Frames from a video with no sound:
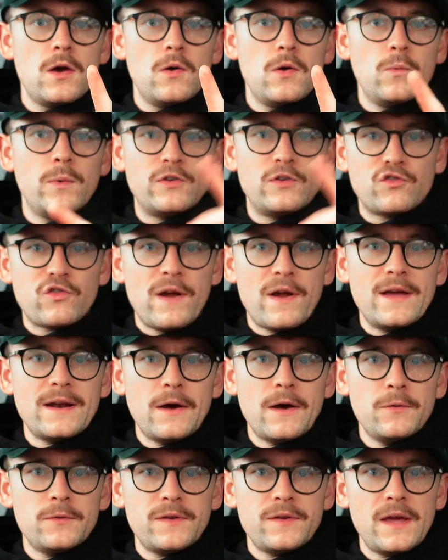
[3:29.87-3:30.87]
we train
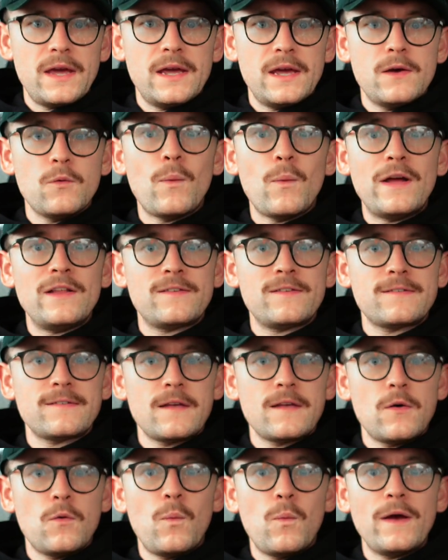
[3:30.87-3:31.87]
out in West
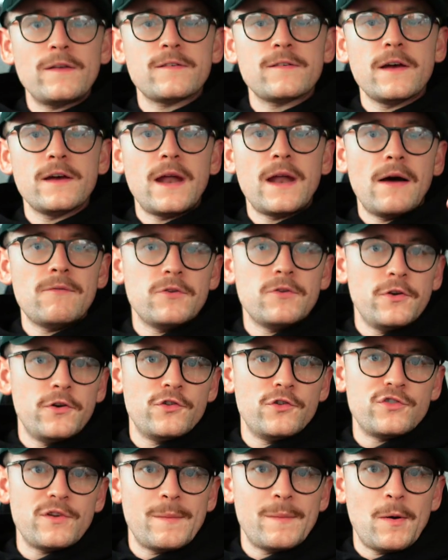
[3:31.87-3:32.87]
Side, have another
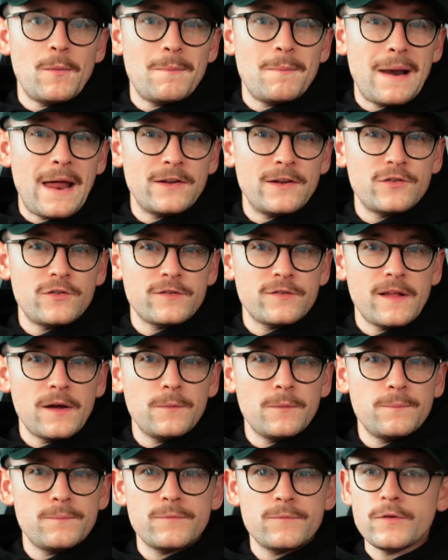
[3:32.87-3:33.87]
gym out in
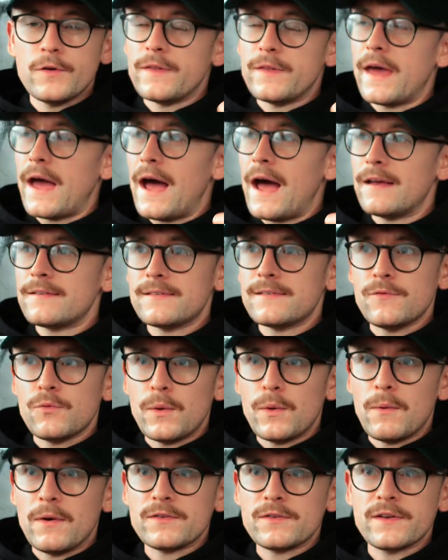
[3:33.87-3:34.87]
Blanchardstown. So they asked if
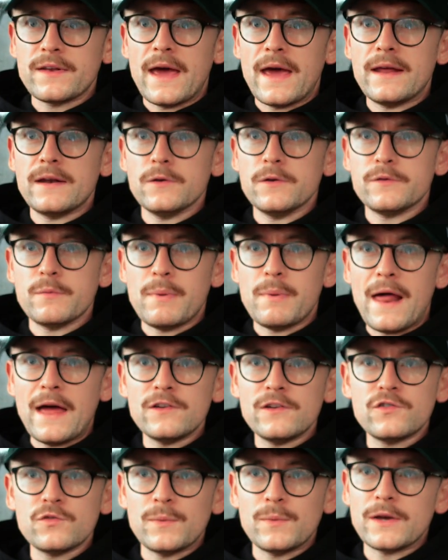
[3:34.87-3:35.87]
we wanted to head out to
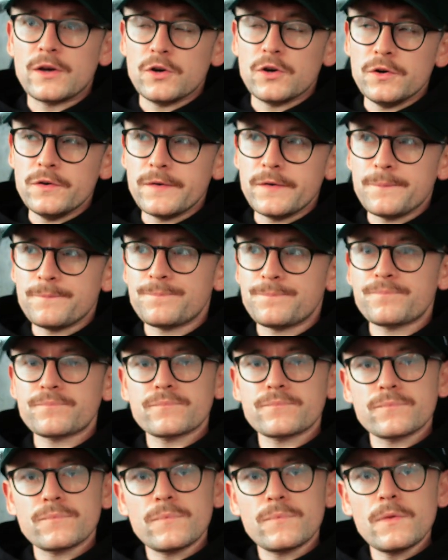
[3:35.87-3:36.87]
Blanche. We could.
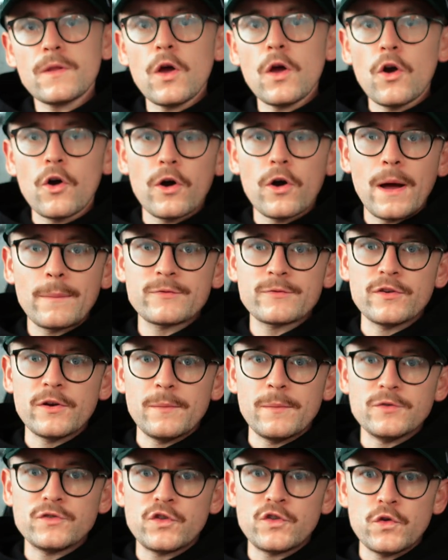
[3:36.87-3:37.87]
Or option
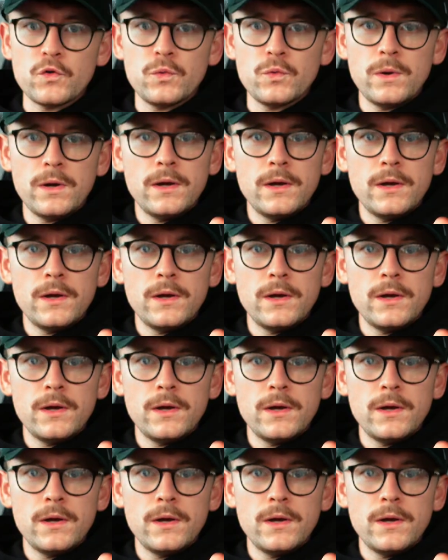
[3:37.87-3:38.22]
number two,